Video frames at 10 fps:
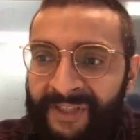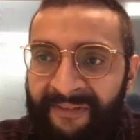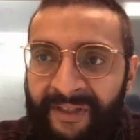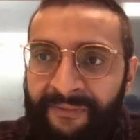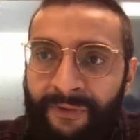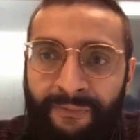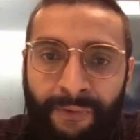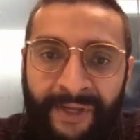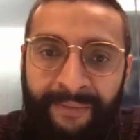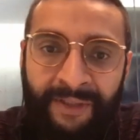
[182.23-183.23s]
just having a few
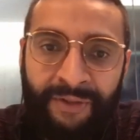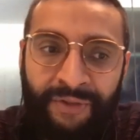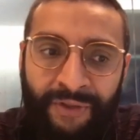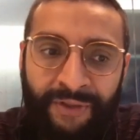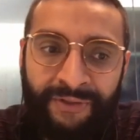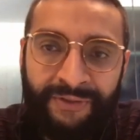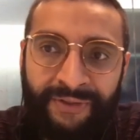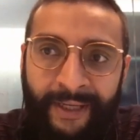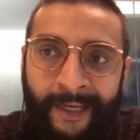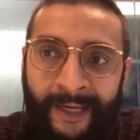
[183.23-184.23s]
full-time
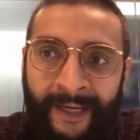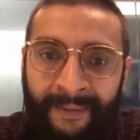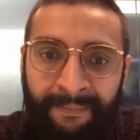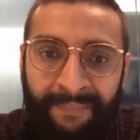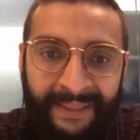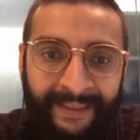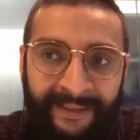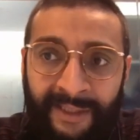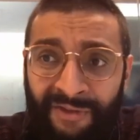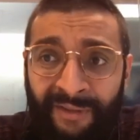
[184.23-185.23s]
teachers, the
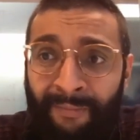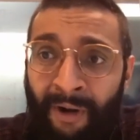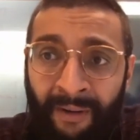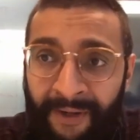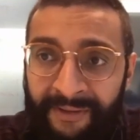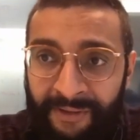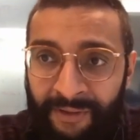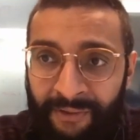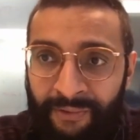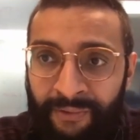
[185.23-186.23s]
essentially bottlenecks
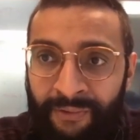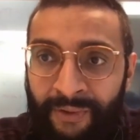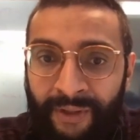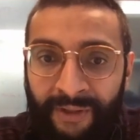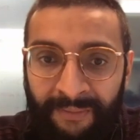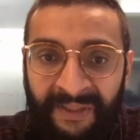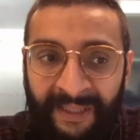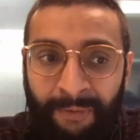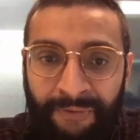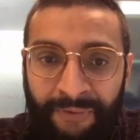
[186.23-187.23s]
to
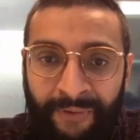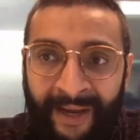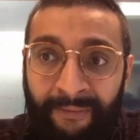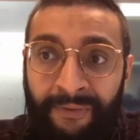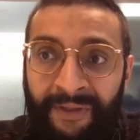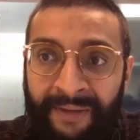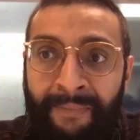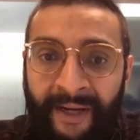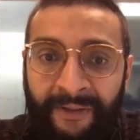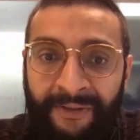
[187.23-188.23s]
being able to have a real
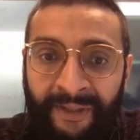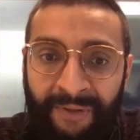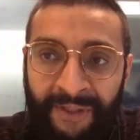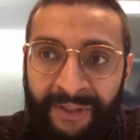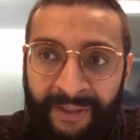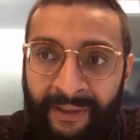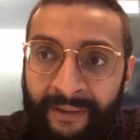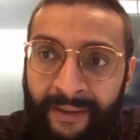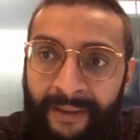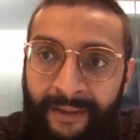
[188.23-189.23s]
impact on the community
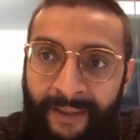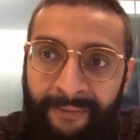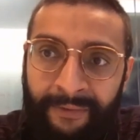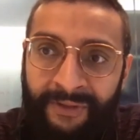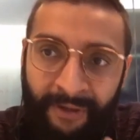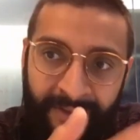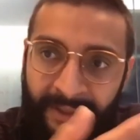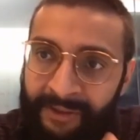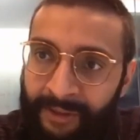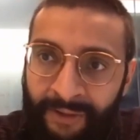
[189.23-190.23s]
here. Right? We started
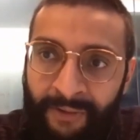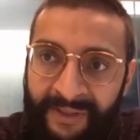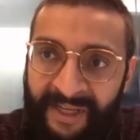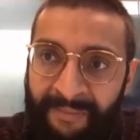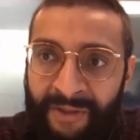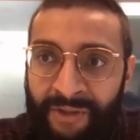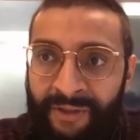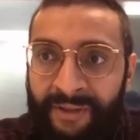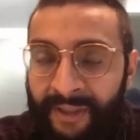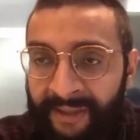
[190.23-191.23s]
6 years ago, as I
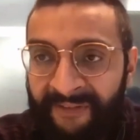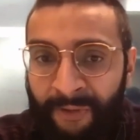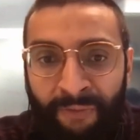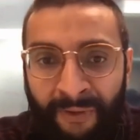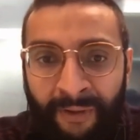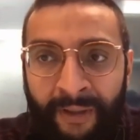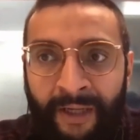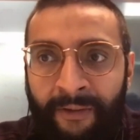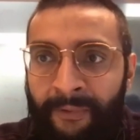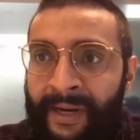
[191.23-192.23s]
mentioned, in
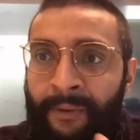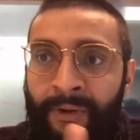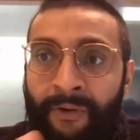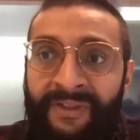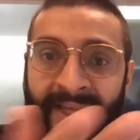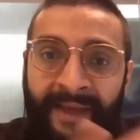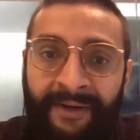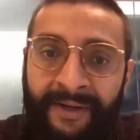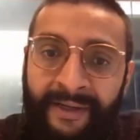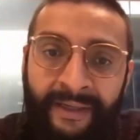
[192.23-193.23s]
Vancouver. We're now across
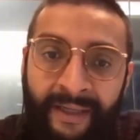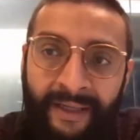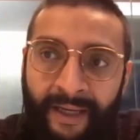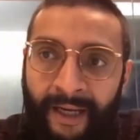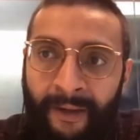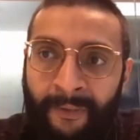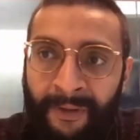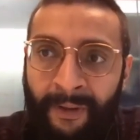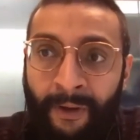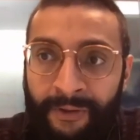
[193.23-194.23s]
Canada,
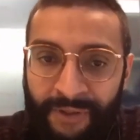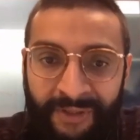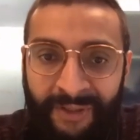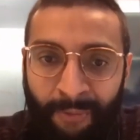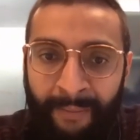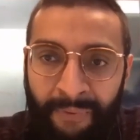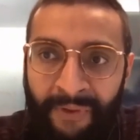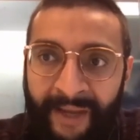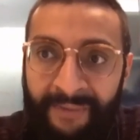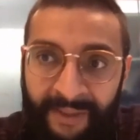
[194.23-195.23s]
one of the largest web
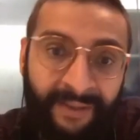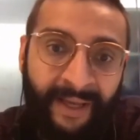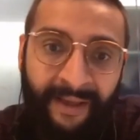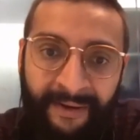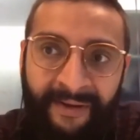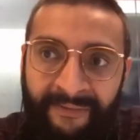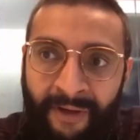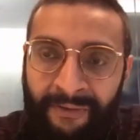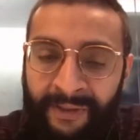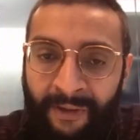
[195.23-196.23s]
boot camps in Canada,
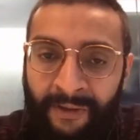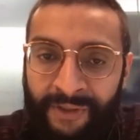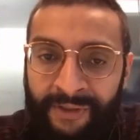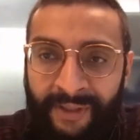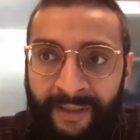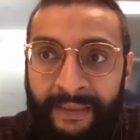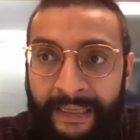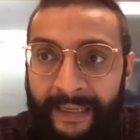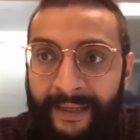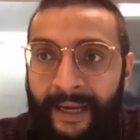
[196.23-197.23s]
if not the largest.
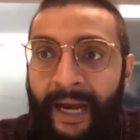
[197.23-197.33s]
And